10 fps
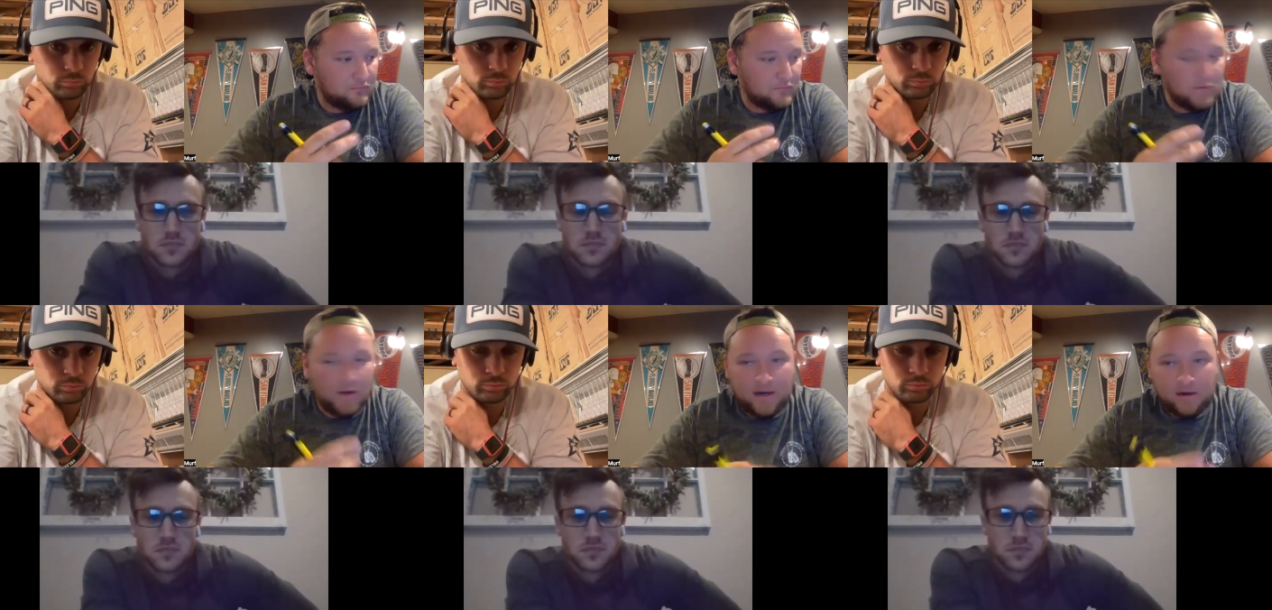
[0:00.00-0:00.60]
Speaker 1: Go
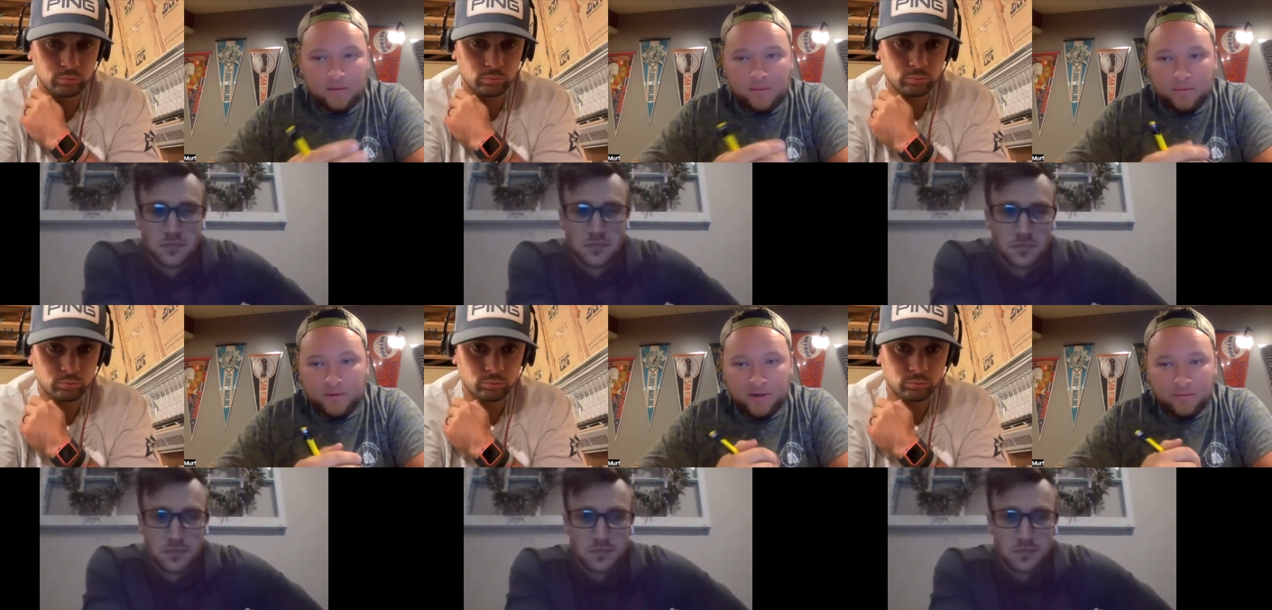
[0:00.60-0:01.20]
ahead. I'll come up with
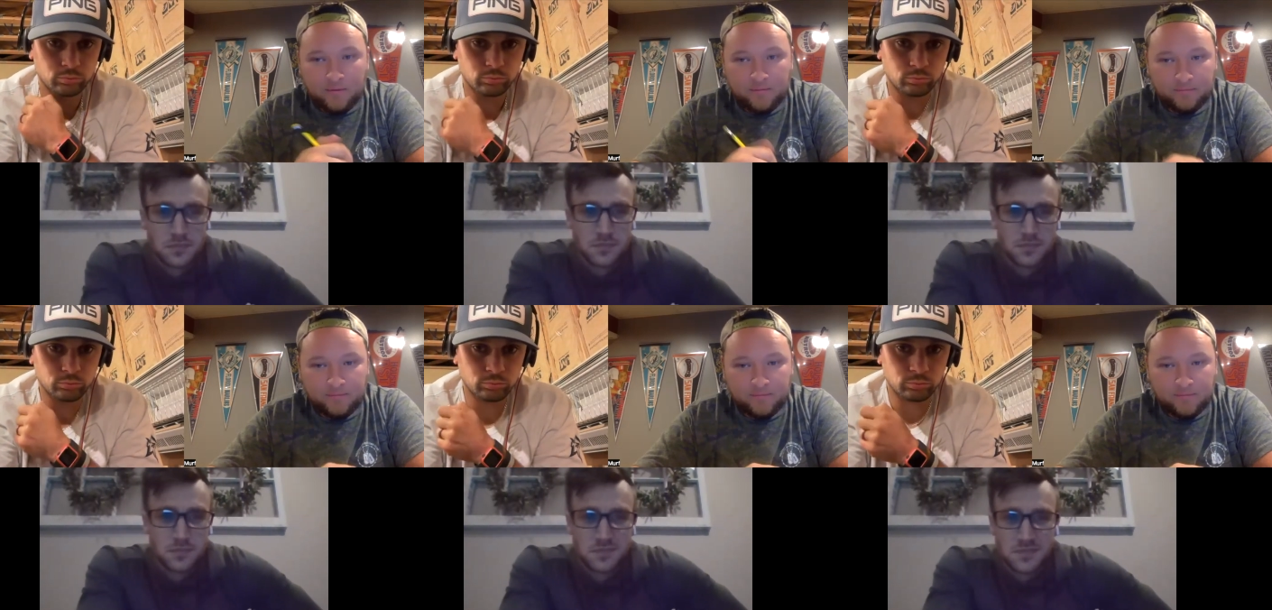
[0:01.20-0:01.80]
another one.
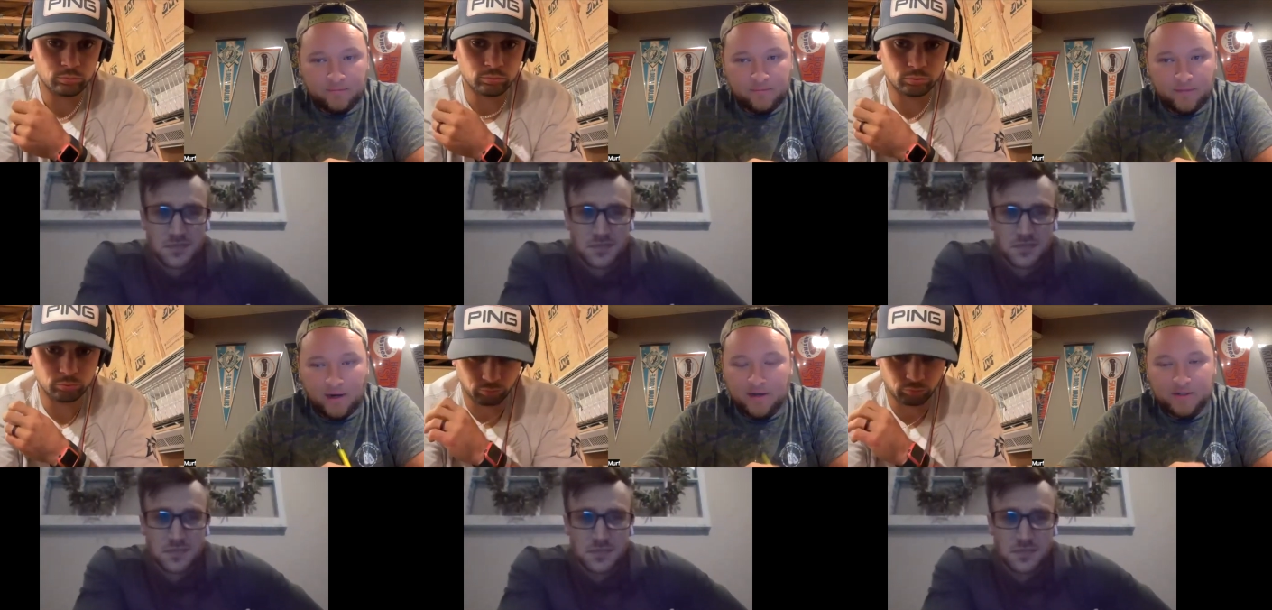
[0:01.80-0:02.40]
I
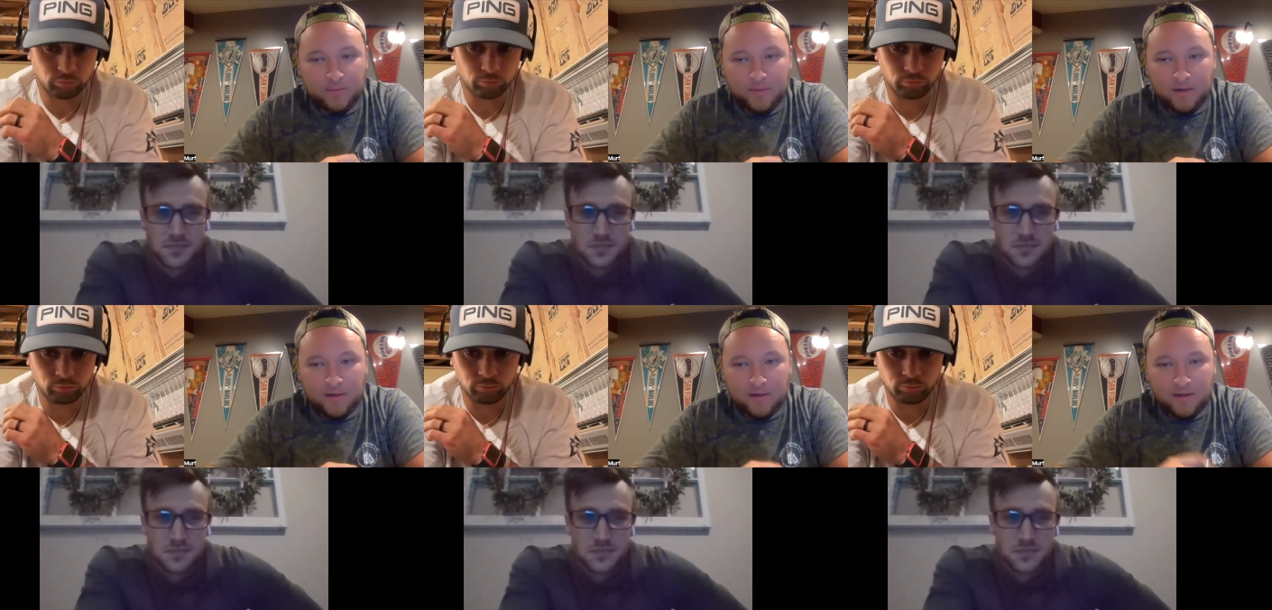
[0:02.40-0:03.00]
got so many.
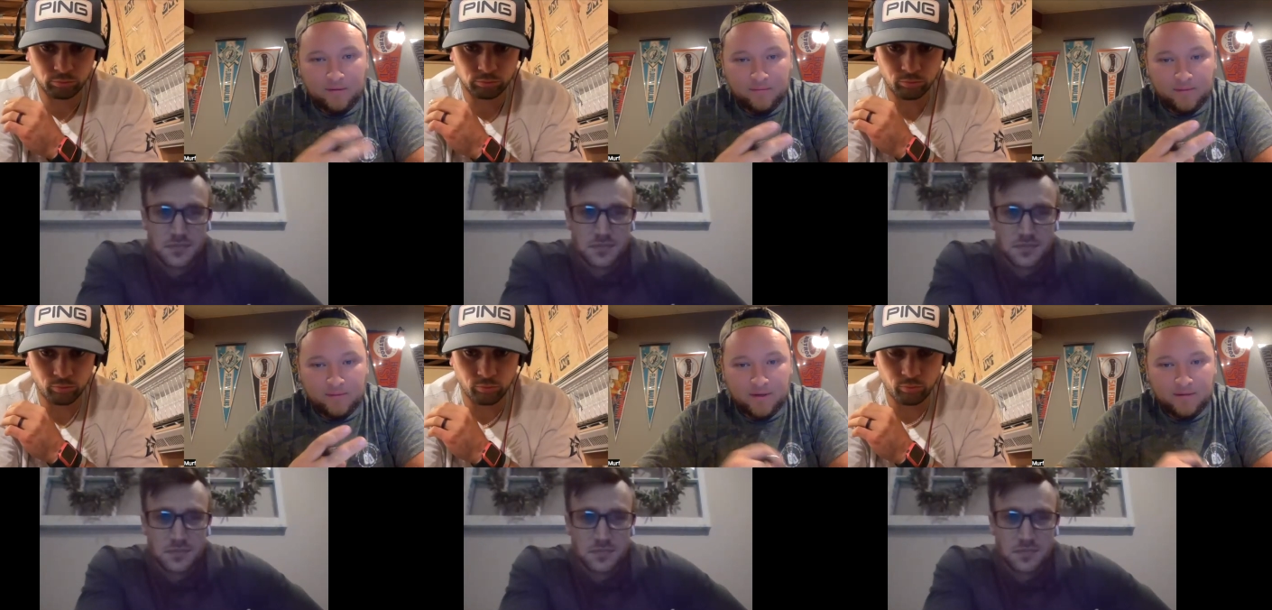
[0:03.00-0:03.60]
I got just
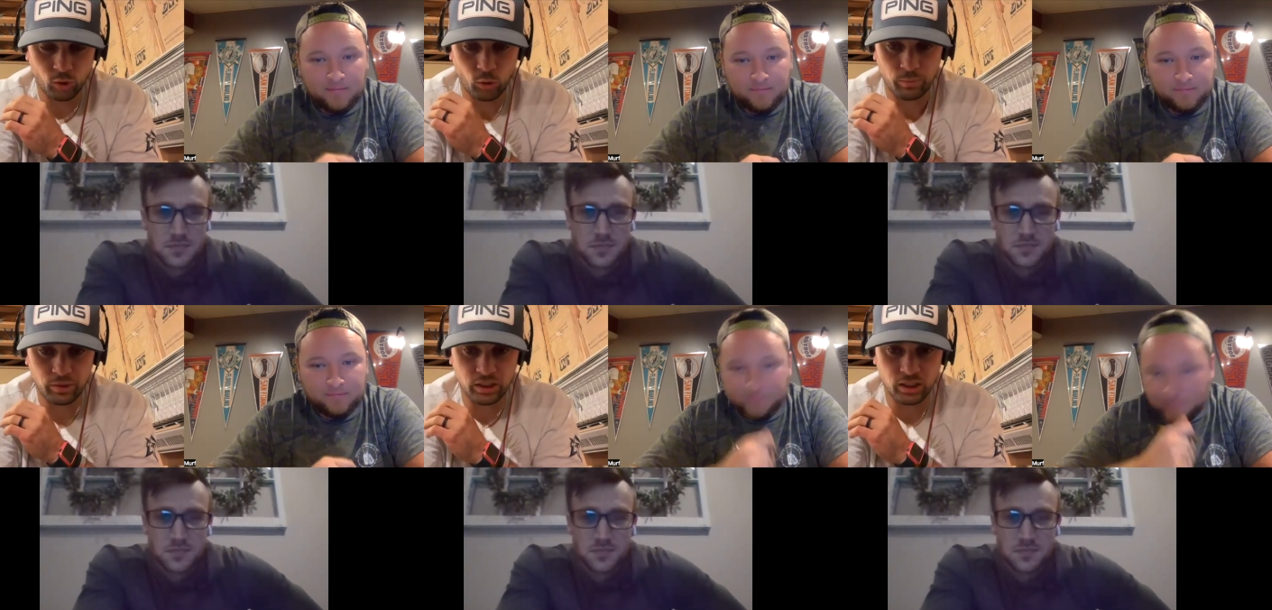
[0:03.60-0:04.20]
go ahead. You want
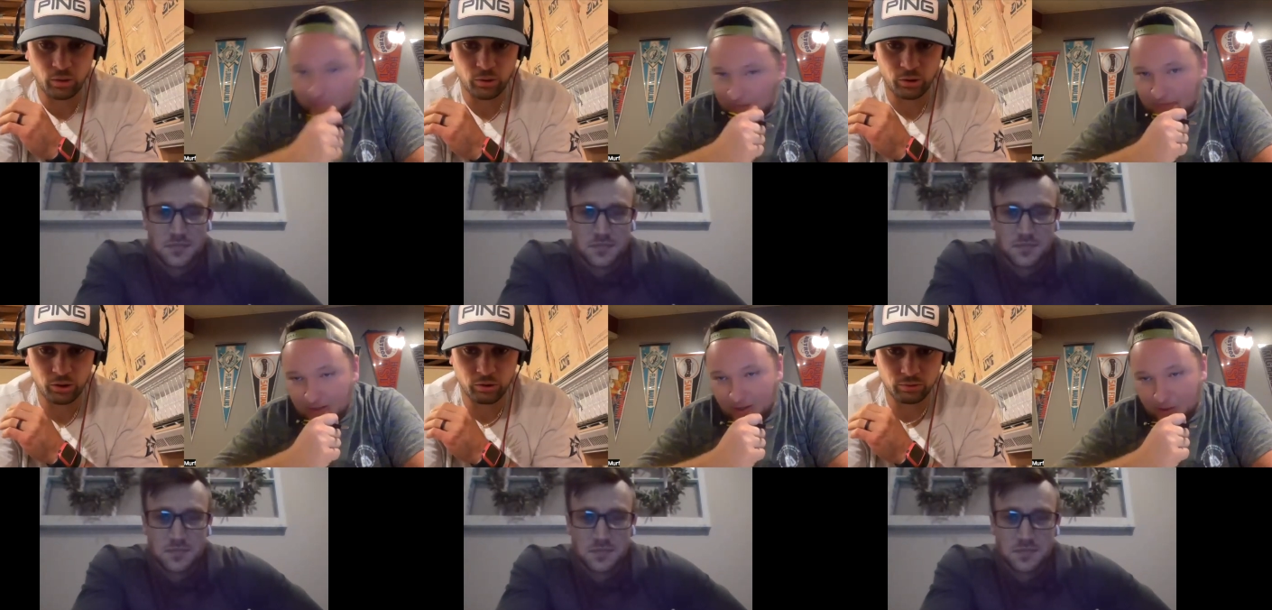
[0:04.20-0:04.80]
me to go or
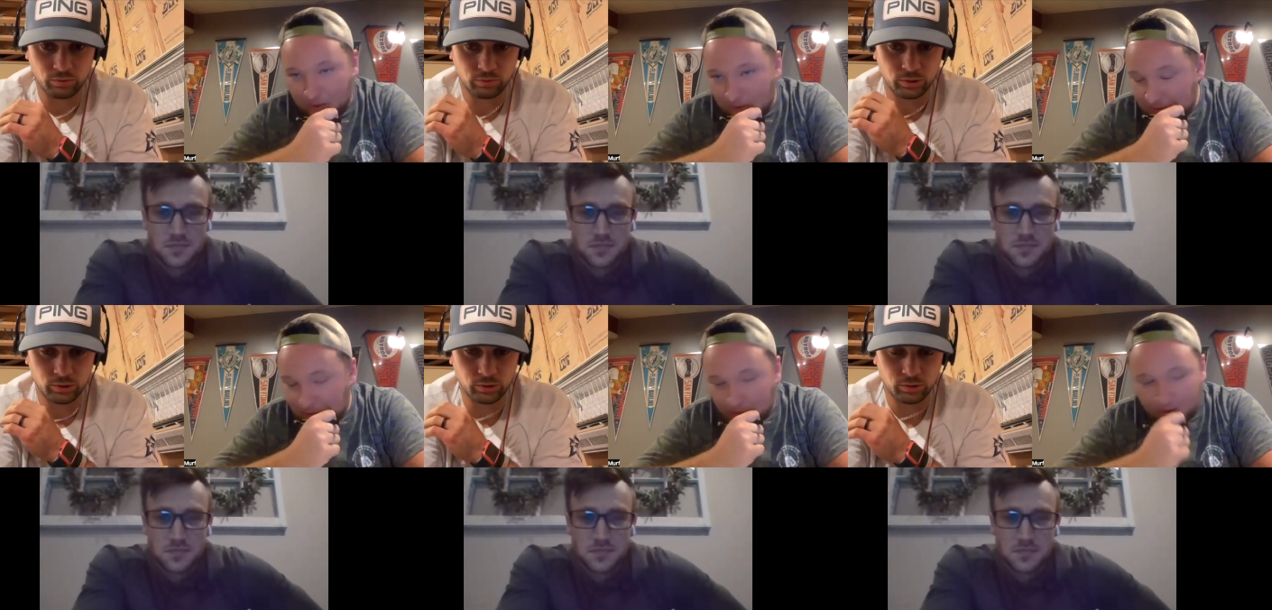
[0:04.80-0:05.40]
you? Right.
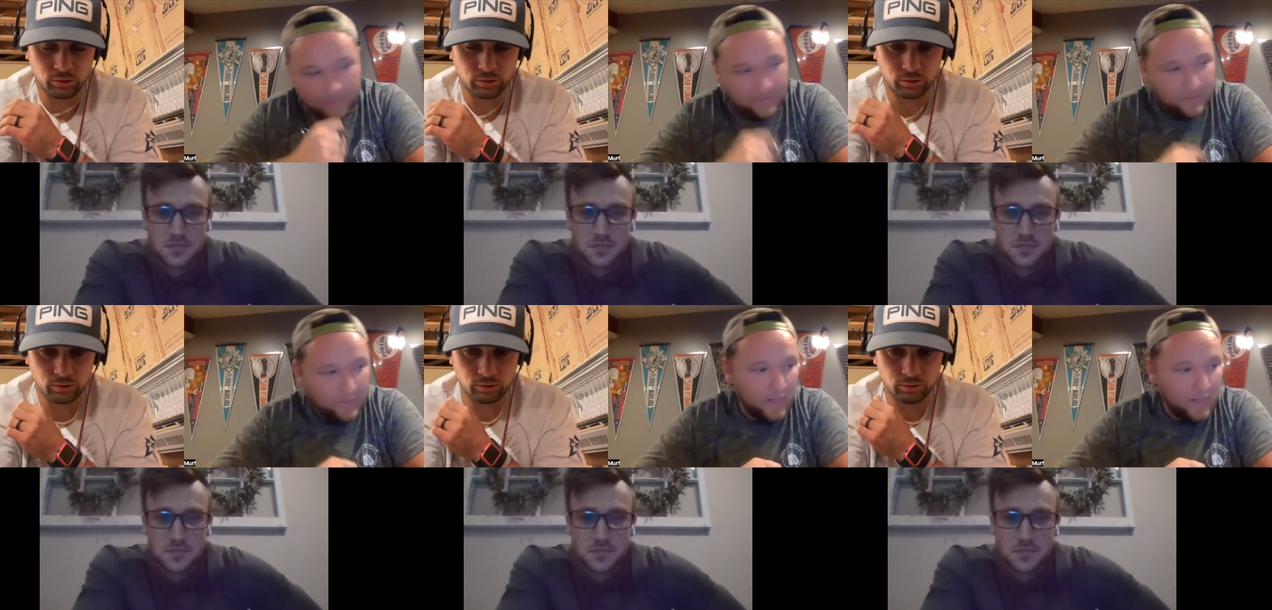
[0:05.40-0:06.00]

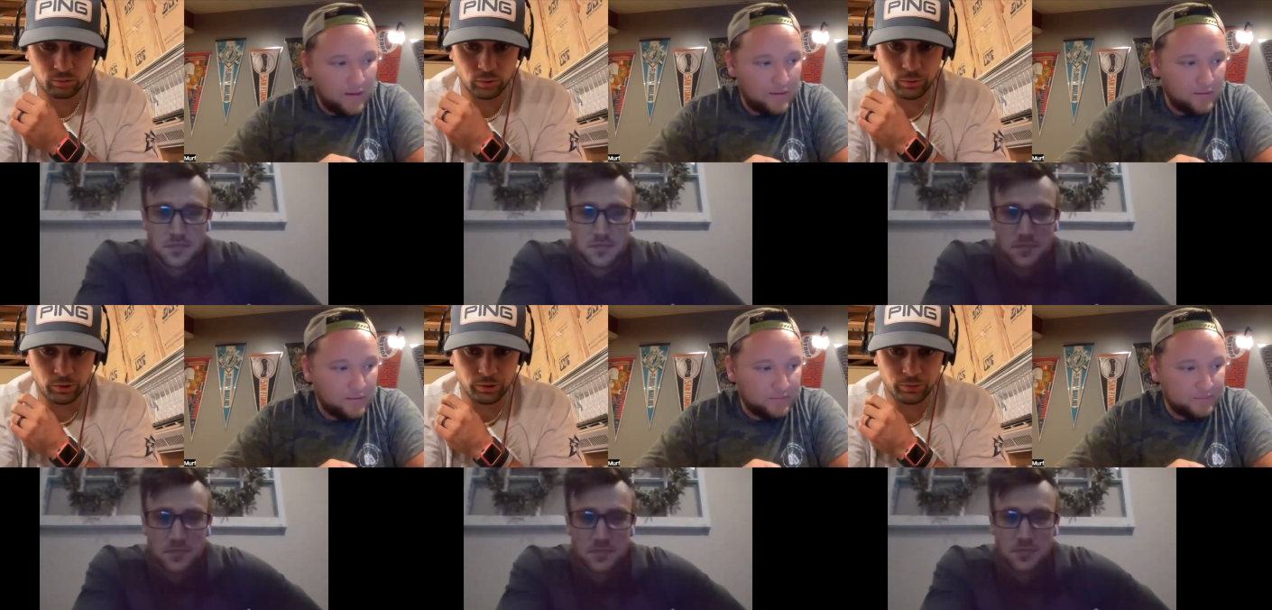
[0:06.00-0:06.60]

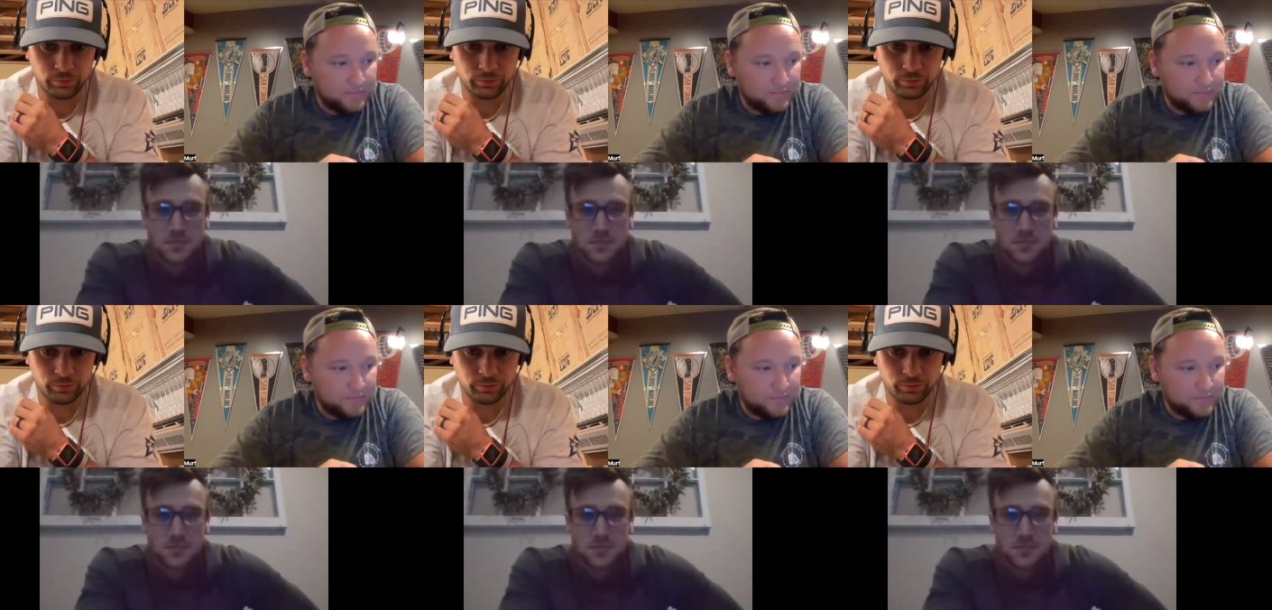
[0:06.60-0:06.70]
Wentworth.